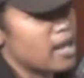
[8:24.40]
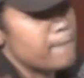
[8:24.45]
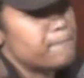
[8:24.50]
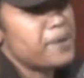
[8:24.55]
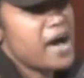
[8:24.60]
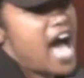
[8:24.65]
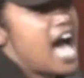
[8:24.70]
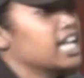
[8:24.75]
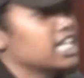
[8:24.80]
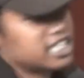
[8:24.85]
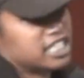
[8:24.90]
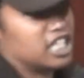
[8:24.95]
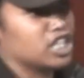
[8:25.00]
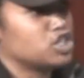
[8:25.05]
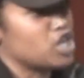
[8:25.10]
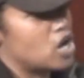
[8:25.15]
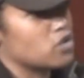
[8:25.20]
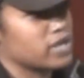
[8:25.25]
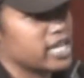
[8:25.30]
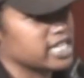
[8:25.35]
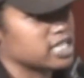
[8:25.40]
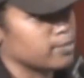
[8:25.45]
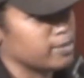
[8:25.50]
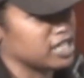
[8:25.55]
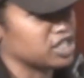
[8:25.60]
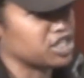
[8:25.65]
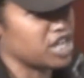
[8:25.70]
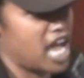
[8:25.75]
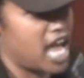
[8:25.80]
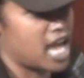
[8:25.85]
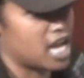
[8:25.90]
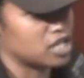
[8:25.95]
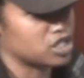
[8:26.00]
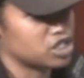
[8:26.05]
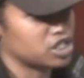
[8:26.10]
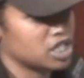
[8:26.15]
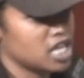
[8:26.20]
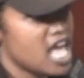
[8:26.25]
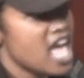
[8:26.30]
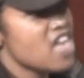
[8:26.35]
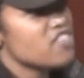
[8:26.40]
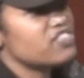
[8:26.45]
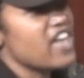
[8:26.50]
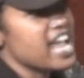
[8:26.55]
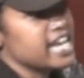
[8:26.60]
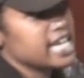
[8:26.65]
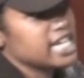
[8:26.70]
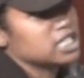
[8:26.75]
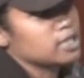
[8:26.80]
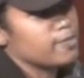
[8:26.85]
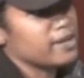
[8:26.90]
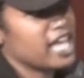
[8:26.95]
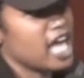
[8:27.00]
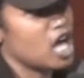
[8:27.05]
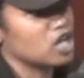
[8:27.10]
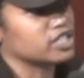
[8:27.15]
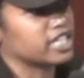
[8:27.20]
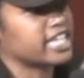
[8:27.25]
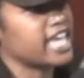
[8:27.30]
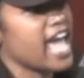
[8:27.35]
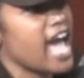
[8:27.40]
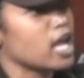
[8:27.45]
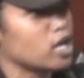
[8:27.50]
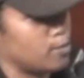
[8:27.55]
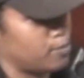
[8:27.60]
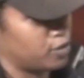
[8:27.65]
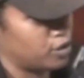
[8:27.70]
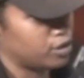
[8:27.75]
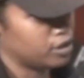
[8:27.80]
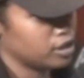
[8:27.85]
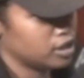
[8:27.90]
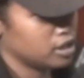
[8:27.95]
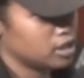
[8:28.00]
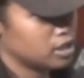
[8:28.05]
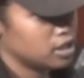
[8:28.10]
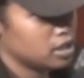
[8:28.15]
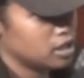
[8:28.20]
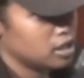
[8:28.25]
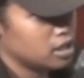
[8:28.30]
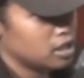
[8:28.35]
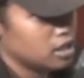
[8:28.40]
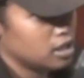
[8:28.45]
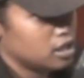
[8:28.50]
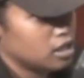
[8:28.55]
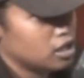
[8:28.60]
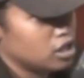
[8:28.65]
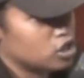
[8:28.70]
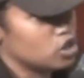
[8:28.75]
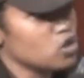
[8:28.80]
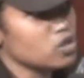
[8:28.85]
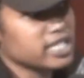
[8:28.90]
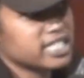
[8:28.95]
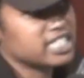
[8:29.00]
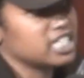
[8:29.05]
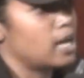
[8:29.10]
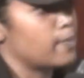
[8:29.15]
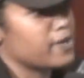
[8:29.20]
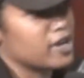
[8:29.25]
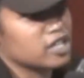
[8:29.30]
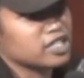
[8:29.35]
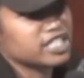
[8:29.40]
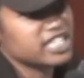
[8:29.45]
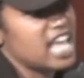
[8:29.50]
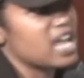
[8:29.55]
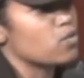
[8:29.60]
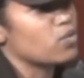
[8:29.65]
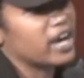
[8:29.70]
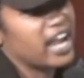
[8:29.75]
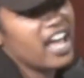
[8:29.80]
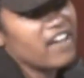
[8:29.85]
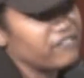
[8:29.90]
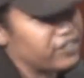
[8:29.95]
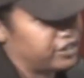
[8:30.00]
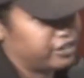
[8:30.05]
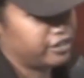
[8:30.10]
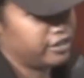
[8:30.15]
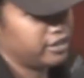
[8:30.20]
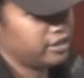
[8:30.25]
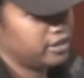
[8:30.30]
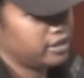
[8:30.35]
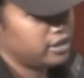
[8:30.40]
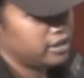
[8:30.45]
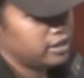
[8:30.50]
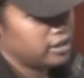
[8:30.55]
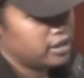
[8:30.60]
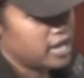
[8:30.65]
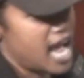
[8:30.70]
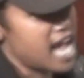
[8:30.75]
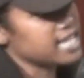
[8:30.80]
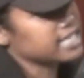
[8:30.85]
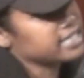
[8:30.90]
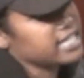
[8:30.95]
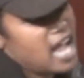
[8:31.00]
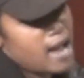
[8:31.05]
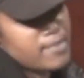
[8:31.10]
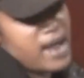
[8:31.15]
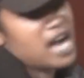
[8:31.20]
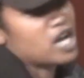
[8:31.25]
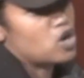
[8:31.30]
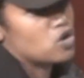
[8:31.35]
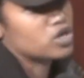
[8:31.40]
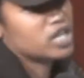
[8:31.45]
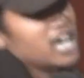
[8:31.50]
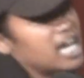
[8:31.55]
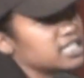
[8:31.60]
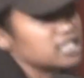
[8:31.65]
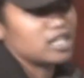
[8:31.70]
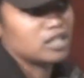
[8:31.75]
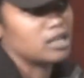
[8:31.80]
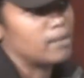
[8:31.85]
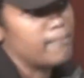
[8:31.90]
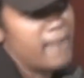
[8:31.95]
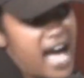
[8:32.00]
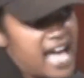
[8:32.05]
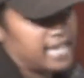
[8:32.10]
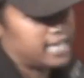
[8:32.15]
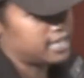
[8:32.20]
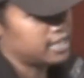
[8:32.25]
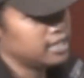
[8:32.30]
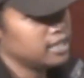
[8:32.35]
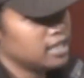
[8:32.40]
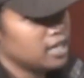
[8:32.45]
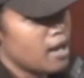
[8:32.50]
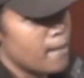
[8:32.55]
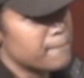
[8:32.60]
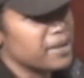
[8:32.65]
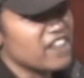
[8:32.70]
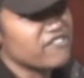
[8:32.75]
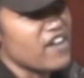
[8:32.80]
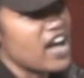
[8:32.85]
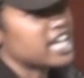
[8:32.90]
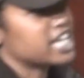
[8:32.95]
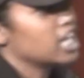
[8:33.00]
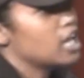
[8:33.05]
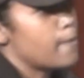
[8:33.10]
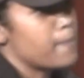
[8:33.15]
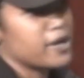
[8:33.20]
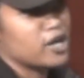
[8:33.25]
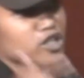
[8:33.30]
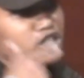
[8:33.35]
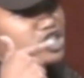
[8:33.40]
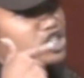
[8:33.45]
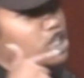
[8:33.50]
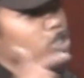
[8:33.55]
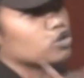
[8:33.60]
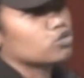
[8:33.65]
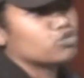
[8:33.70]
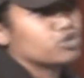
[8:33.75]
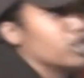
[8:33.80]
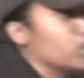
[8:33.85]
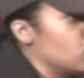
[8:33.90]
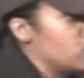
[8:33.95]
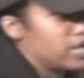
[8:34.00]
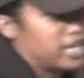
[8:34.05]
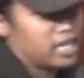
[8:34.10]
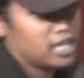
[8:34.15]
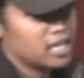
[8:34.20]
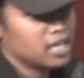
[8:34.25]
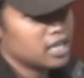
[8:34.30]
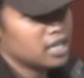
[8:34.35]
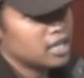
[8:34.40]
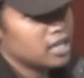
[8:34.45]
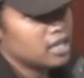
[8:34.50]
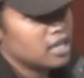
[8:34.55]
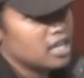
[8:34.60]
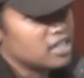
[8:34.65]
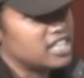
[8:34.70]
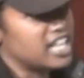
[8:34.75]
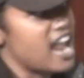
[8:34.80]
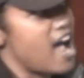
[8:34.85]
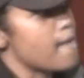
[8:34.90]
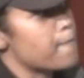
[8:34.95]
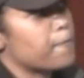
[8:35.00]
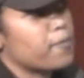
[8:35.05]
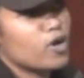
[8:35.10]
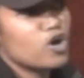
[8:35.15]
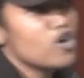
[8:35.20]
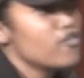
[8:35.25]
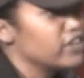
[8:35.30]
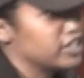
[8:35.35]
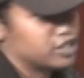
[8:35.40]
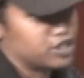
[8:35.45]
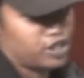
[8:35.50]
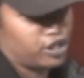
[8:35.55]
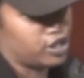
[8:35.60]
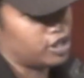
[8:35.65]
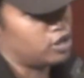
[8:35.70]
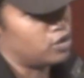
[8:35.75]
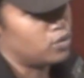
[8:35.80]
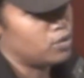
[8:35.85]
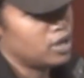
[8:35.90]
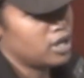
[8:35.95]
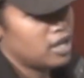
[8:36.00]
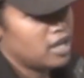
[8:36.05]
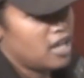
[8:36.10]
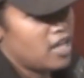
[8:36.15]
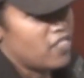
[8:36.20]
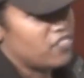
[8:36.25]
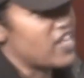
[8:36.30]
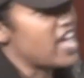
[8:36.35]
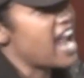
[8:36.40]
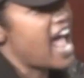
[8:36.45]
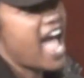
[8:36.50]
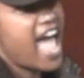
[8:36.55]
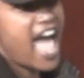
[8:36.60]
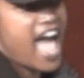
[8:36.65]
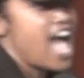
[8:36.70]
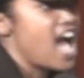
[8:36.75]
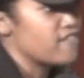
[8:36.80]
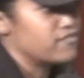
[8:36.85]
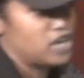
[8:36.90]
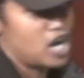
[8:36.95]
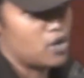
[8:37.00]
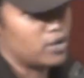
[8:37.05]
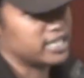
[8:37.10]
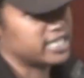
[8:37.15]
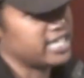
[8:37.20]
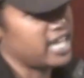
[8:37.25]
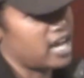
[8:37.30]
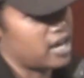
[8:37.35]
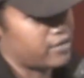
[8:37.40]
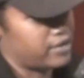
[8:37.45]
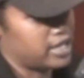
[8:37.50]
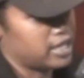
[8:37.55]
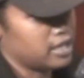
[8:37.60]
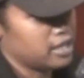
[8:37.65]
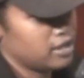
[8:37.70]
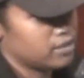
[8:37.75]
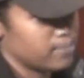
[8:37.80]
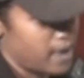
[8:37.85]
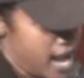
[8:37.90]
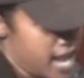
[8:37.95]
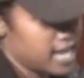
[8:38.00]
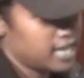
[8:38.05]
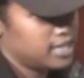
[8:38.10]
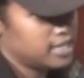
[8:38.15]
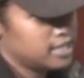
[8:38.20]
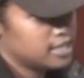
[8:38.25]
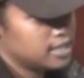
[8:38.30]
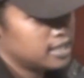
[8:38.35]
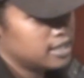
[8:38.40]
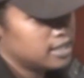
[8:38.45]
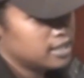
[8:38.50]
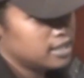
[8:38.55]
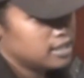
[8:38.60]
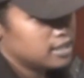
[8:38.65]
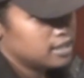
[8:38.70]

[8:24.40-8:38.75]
The policy don't need to be changed. They need to be held accountable. You can sit up here and say whatever. I can say I'm not going to cut on the mic, but if I get up here and still do it, then I've proven to you that I have no integrity, right?